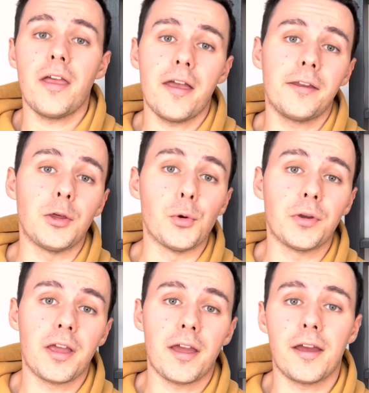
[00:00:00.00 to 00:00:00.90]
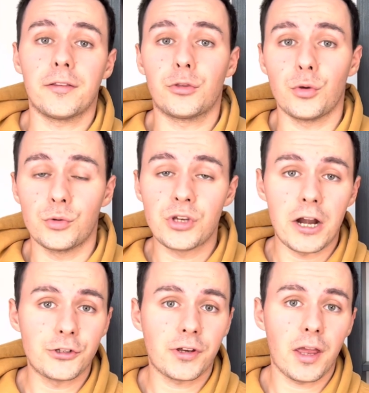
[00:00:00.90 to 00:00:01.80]
Then you get 2
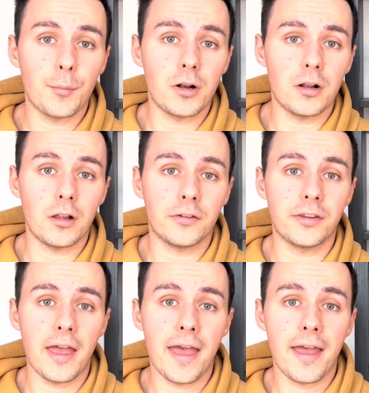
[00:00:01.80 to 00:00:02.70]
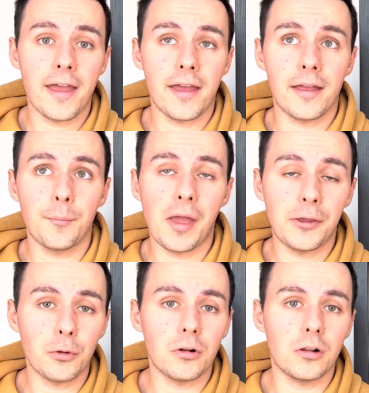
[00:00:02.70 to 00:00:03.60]
charger cables and
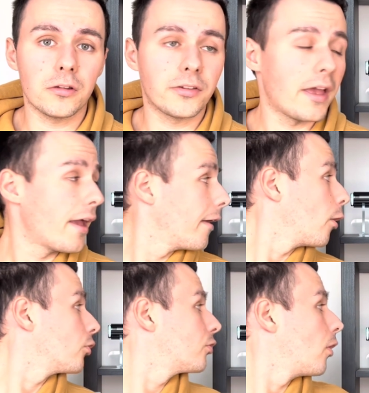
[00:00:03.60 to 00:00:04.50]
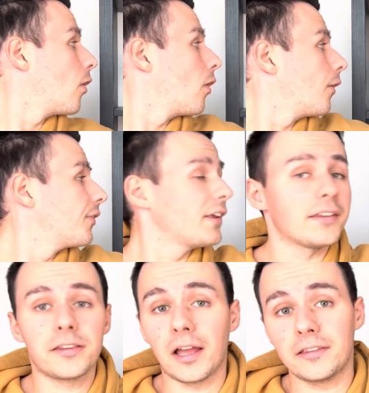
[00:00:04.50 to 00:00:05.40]
manuals, and also
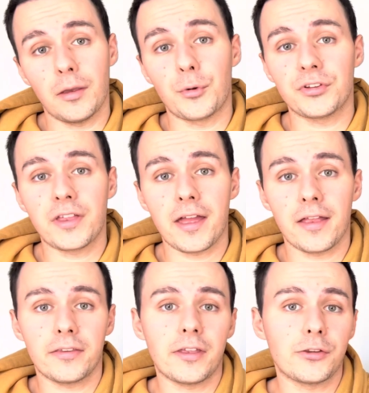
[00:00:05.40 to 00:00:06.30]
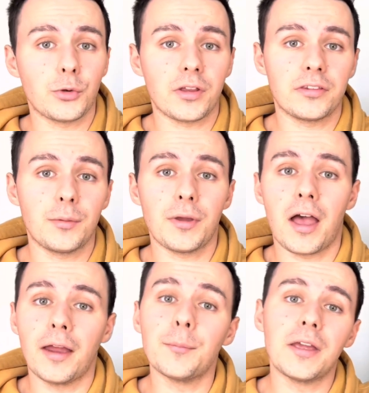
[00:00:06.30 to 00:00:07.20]
these lightsaber stands that you can see
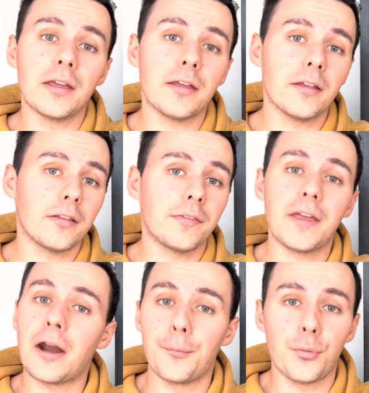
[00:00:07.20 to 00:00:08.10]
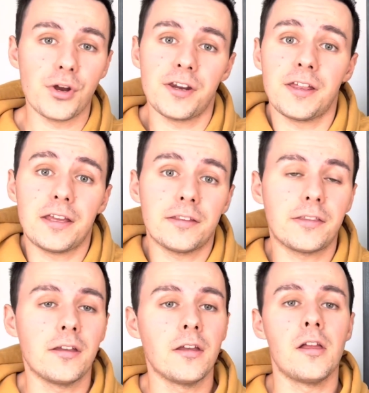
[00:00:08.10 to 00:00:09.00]
behind me. They are pretty neat.
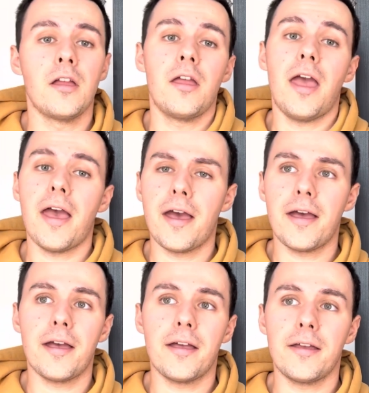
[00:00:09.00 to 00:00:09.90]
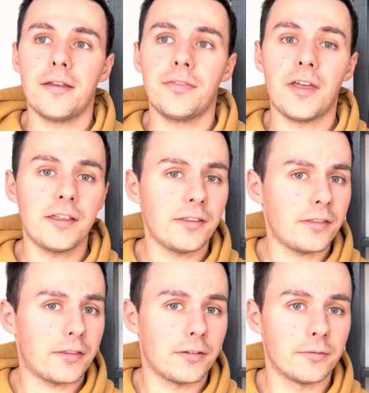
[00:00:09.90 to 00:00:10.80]
And that is
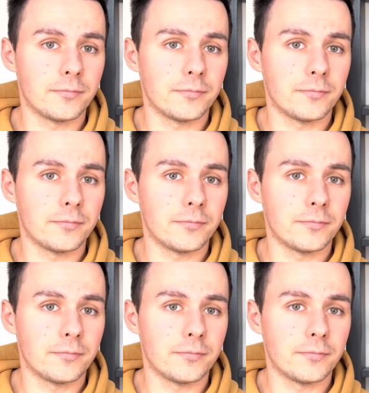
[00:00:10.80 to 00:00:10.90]
it.